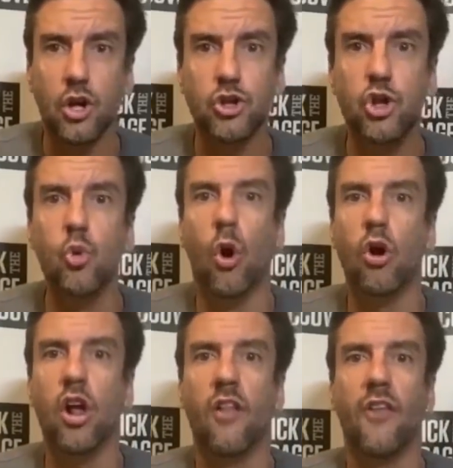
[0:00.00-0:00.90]
you
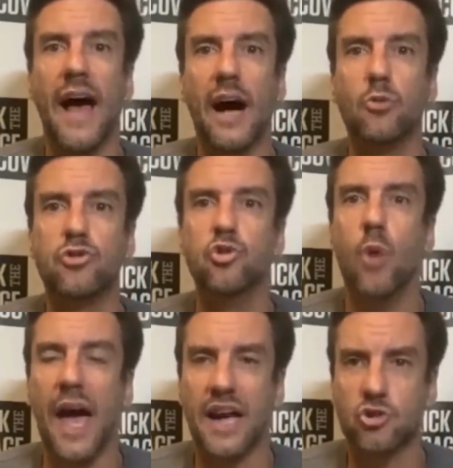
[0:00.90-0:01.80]
aren't allowed
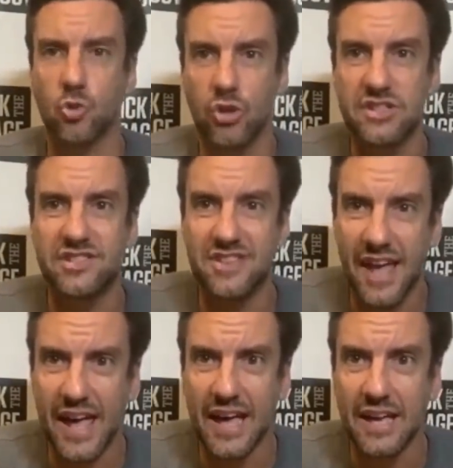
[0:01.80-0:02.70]
to actually
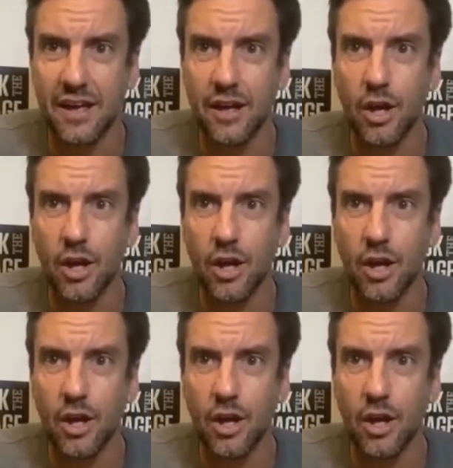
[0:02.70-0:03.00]
say